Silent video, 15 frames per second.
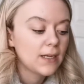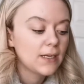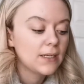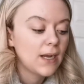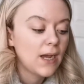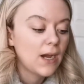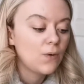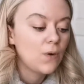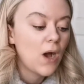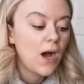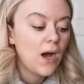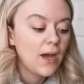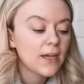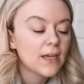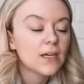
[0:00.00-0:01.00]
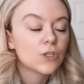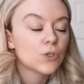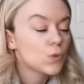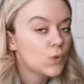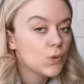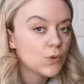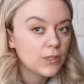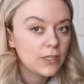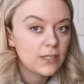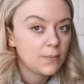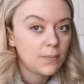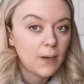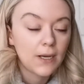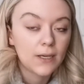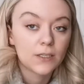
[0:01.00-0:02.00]
Now, I had already
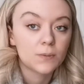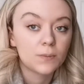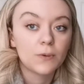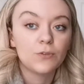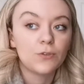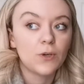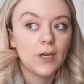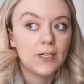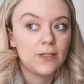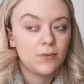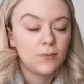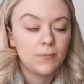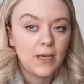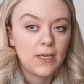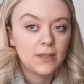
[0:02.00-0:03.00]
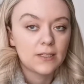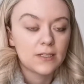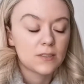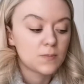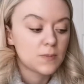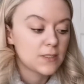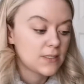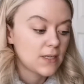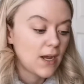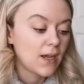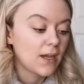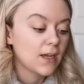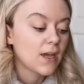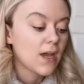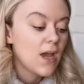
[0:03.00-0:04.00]
planned, before I'd even made this
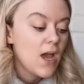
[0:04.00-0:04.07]
mistake,